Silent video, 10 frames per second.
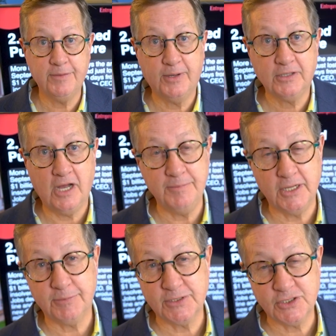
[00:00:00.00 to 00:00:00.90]
the book called
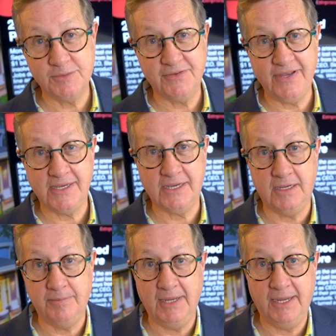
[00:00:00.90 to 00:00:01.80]
Multiple Streams of Income,